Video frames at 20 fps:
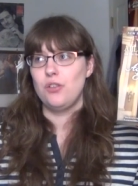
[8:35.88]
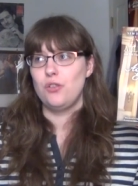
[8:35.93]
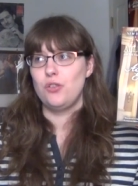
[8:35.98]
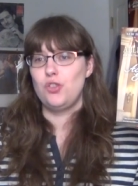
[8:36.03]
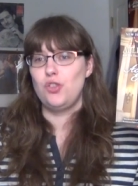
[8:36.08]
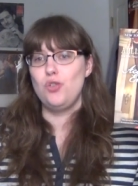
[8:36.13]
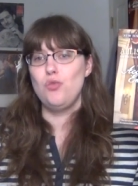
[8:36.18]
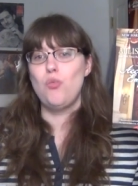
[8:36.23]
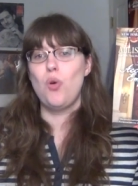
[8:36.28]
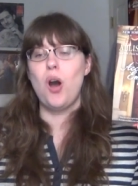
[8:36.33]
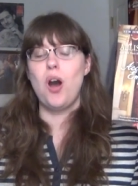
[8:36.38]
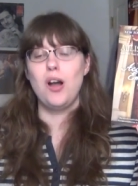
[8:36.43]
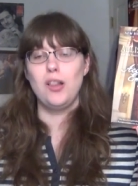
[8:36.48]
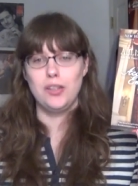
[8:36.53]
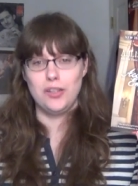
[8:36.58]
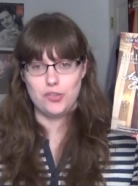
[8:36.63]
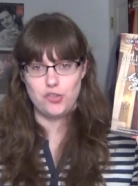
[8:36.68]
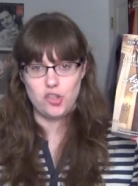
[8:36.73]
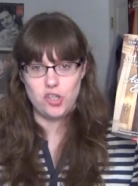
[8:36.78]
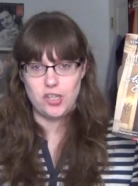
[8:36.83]

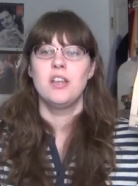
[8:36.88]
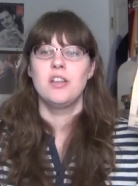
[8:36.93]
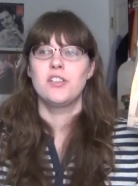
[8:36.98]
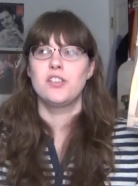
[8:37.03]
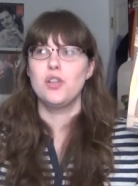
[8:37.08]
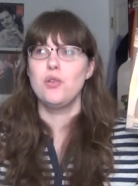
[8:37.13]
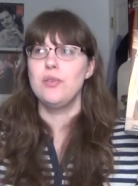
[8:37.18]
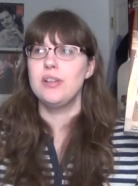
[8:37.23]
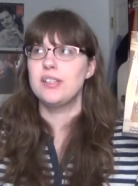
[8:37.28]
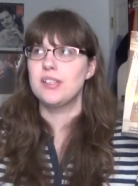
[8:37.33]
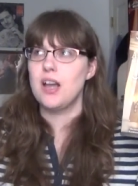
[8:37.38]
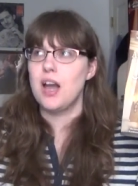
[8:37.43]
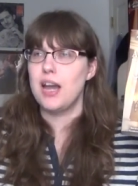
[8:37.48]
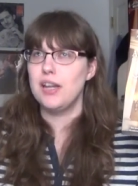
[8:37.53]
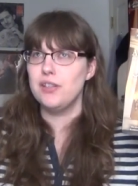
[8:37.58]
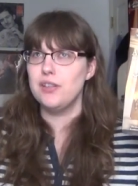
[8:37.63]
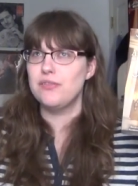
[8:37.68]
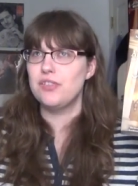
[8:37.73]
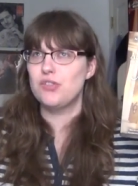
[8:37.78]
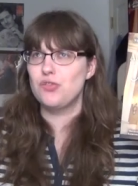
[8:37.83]
duology. So it's
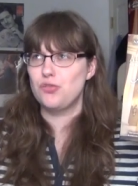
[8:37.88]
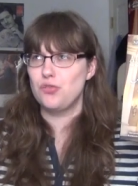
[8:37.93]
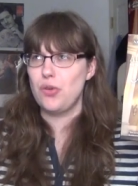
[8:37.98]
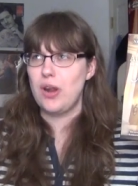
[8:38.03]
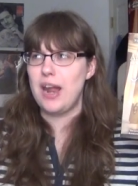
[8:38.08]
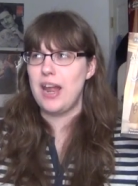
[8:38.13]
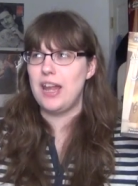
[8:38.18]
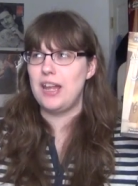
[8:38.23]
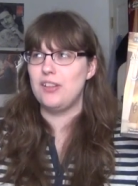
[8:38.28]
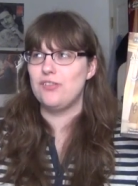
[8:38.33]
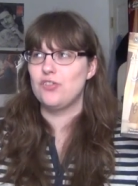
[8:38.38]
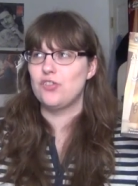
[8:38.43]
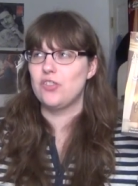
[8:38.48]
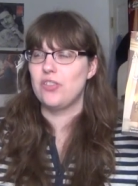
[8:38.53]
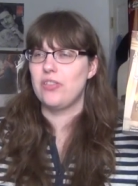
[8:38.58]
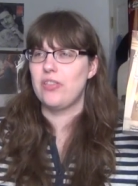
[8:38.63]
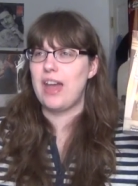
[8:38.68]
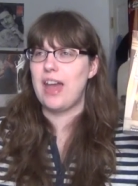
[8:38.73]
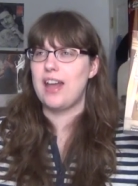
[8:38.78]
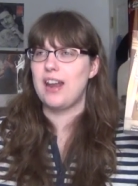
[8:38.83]
kind of strange
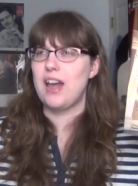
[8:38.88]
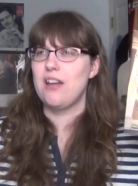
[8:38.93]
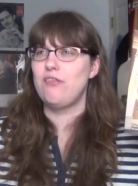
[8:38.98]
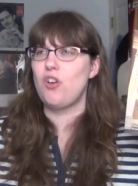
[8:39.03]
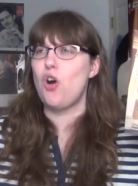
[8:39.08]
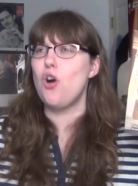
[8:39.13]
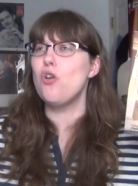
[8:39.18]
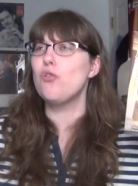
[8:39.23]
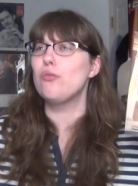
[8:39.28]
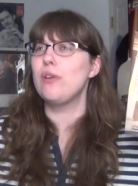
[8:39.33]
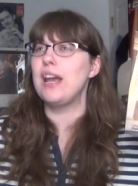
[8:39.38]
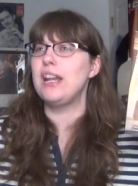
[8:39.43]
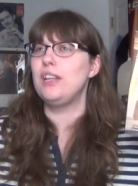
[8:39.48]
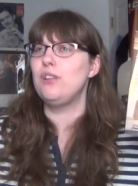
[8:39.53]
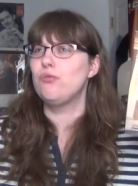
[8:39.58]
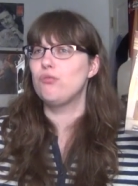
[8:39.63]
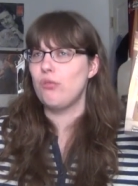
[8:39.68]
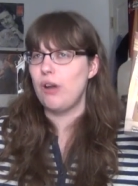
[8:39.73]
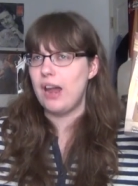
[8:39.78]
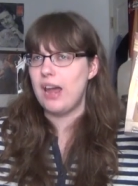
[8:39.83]
that I've
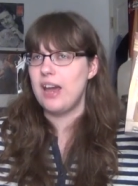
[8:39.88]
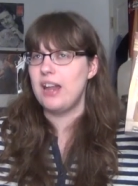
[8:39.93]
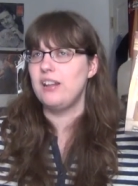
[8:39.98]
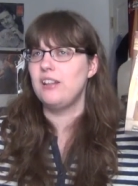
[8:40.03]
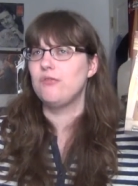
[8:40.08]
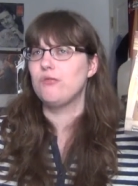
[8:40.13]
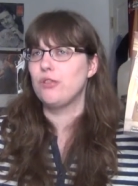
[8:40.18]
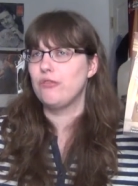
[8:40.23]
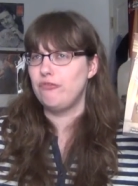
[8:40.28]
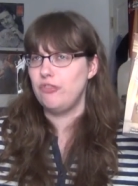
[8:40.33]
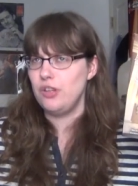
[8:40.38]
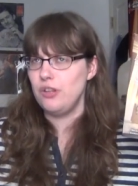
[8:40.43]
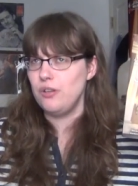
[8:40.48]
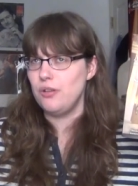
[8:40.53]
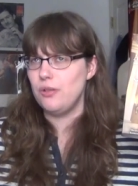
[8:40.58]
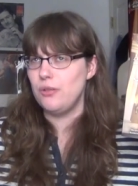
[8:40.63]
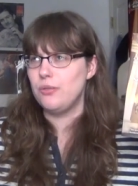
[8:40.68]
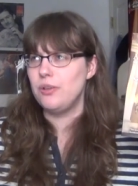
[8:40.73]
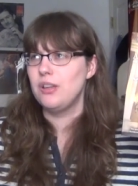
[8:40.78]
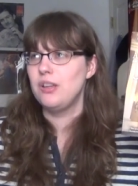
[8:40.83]
already read and
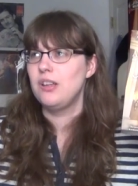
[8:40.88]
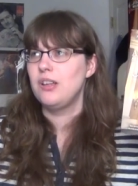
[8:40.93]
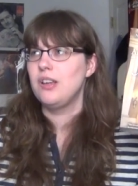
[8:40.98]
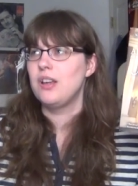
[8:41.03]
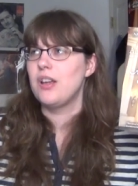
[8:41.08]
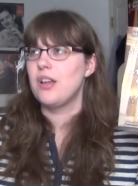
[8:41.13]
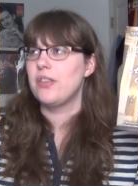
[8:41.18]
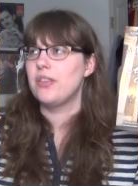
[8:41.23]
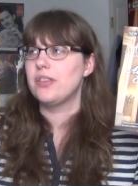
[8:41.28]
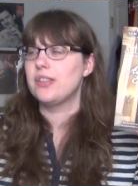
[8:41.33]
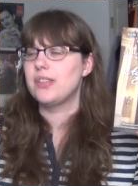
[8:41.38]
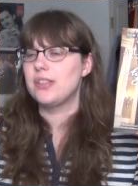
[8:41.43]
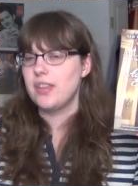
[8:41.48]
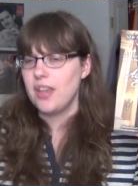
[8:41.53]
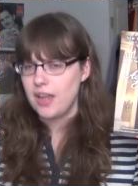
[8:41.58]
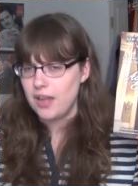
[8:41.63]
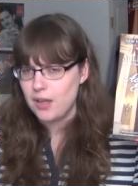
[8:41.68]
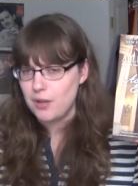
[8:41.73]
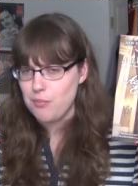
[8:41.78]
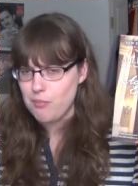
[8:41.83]
reviewed the
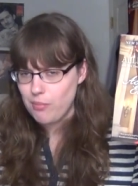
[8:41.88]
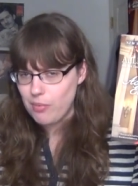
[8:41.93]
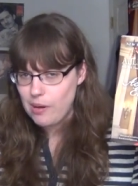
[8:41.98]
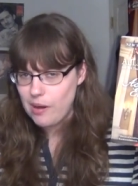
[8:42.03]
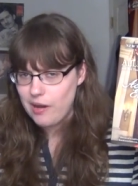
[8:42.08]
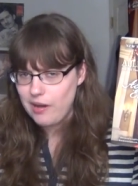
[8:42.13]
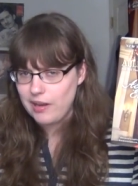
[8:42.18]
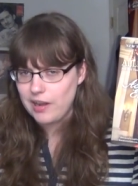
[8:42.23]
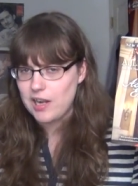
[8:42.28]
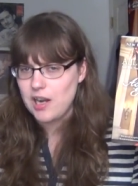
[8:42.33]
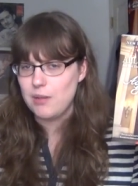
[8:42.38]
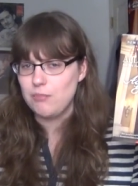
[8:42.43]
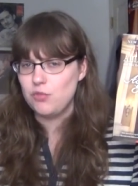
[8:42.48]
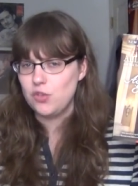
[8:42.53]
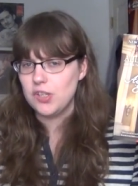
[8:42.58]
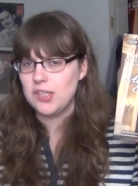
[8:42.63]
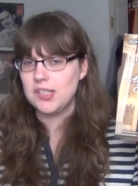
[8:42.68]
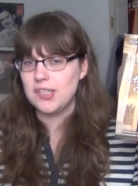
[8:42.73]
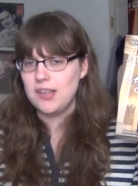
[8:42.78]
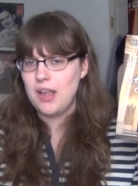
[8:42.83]
second book, and I'm
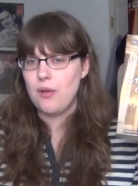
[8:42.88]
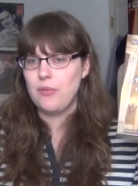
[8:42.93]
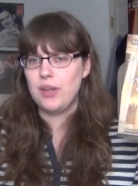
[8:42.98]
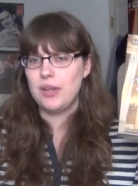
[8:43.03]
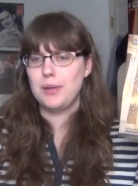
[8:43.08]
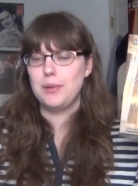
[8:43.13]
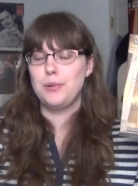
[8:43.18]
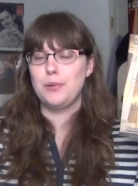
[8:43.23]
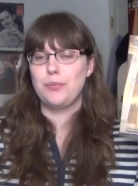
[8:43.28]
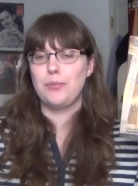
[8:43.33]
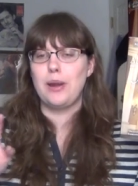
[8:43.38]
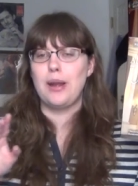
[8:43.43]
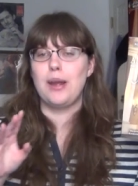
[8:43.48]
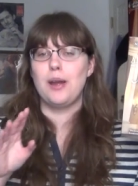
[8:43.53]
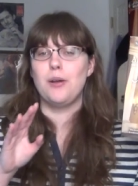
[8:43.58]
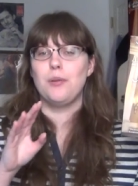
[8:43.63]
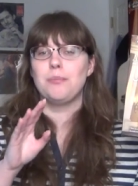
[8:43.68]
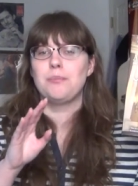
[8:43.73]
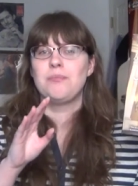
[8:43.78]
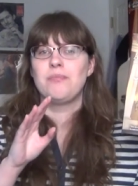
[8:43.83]
just now getting
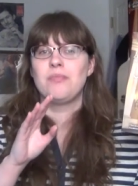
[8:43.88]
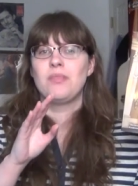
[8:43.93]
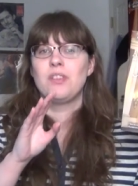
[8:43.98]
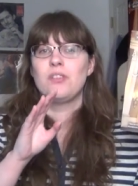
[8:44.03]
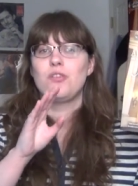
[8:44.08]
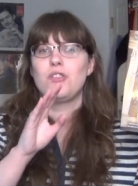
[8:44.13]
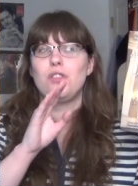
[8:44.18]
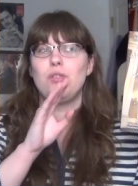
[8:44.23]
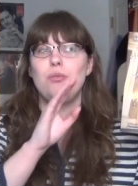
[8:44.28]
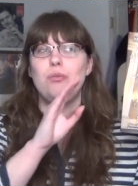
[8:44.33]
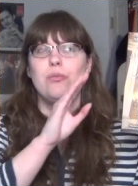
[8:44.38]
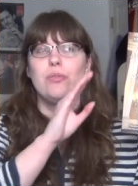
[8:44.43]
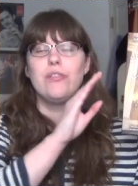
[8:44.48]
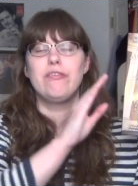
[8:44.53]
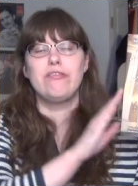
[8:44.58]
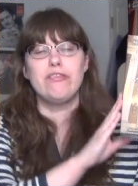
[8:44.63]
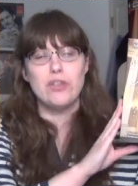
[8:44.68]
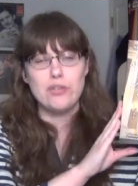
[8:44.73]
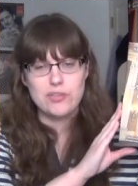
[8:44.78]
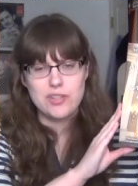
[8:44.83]
around to the
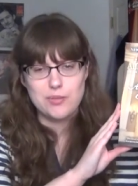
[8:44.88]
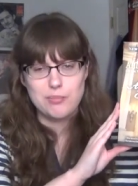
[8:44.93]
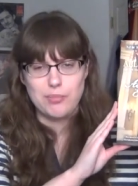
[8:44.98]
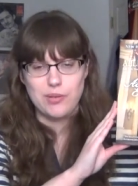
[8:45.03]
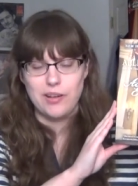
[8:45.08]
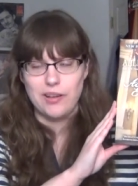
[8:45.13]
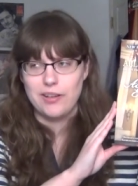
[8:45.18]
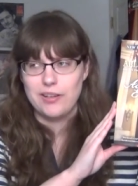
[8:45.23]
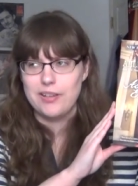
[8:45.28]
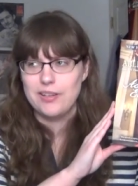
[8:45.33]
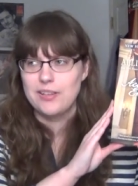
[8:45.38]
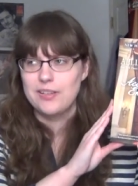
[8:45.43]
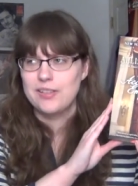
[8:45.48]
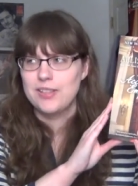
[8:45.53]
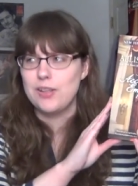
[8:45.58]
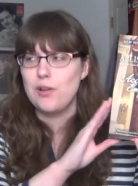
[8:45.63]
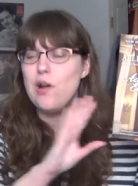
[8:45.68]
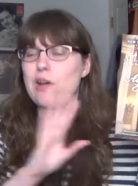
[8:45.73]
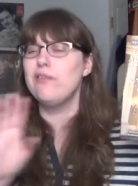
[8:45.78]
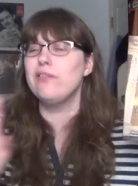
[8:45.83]
first book.
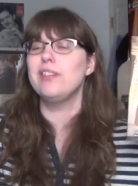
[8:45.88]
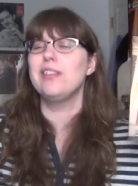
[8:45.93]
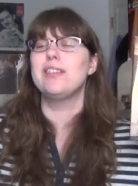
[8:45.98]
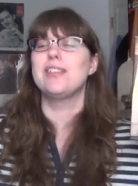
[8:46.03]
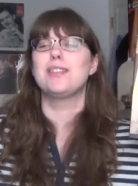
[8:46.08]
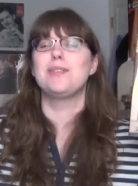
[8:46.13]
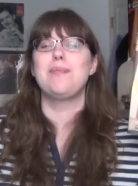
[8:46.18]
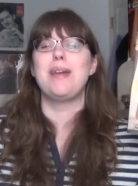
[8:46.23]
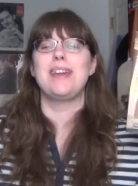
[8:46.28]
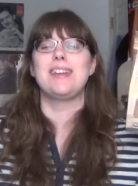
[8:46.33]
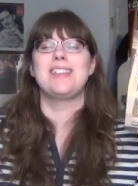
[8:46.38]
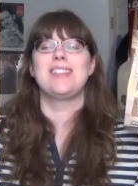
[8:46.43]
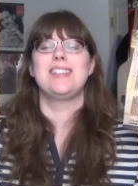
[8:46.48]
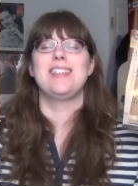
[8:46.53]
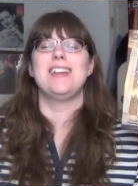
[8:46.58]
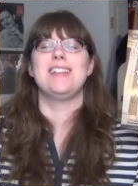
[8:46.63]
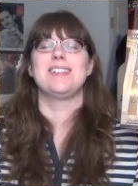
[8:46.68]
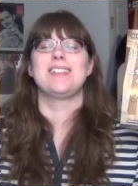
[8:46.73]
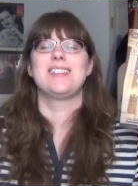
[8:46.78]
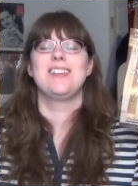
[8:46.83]
So hopefully this makes
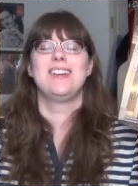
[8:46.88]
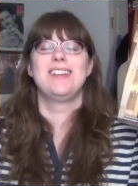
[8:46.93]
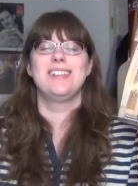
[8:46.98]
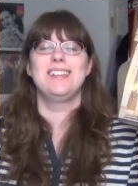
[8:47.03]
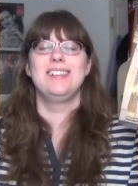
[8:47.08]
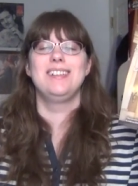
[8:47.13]
sense. uh,